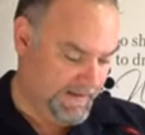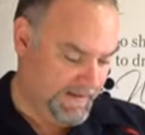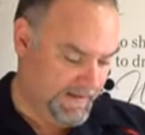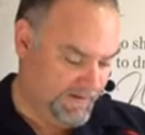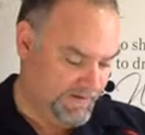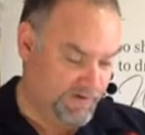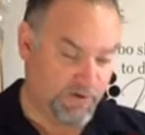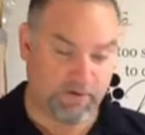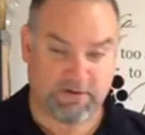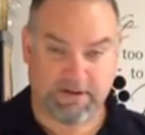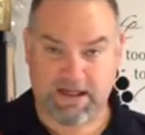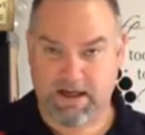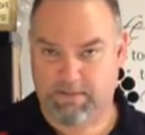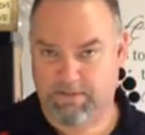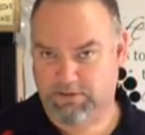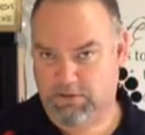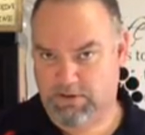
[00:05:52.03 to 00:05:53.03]
Certainly
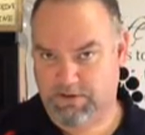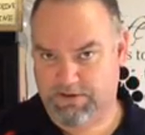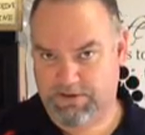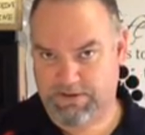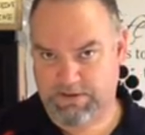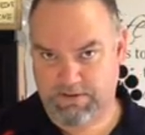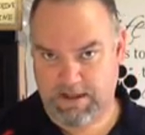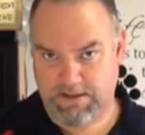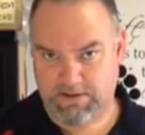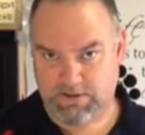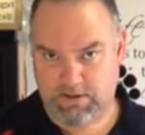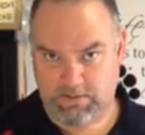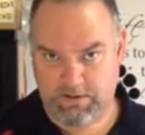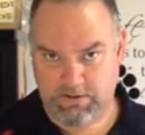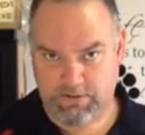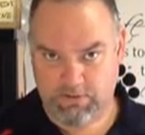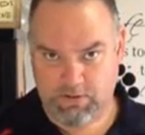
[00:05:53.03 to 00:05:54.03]
come along since last
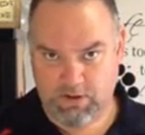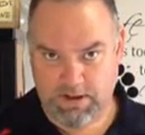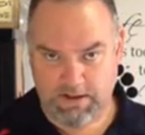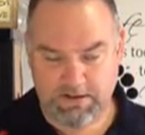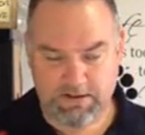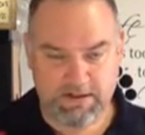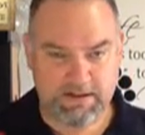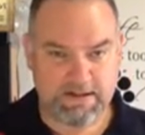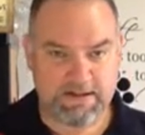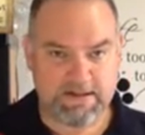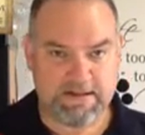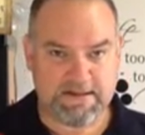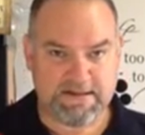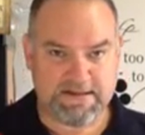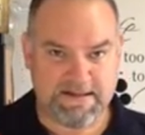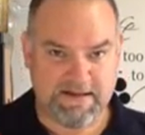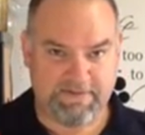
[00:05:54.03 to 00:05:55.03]
time I tried it.
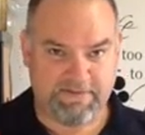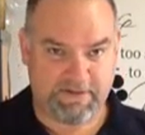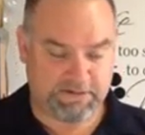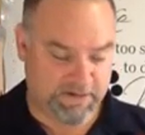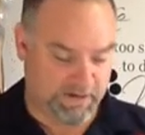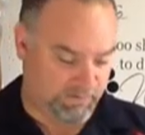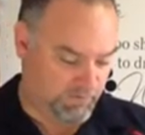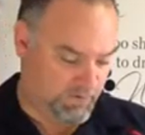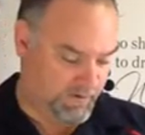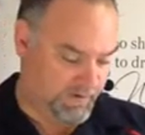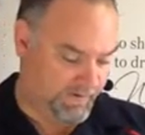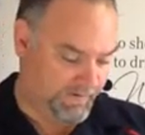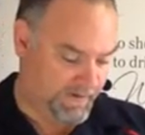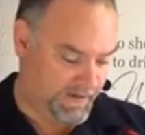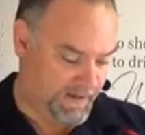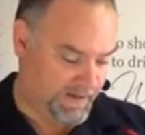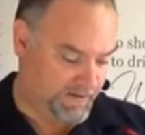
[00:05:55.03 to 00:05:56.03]
Definitely
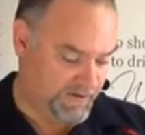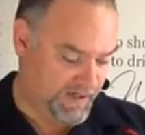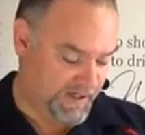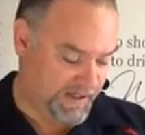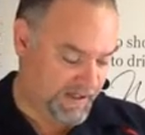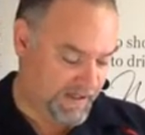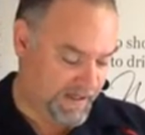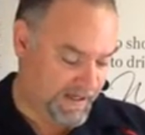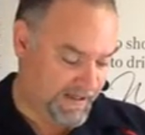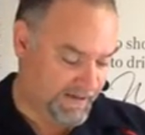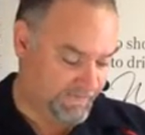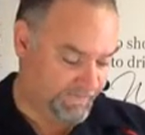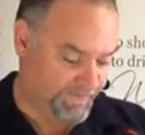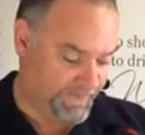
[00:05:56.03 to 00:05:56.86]
worth checking out.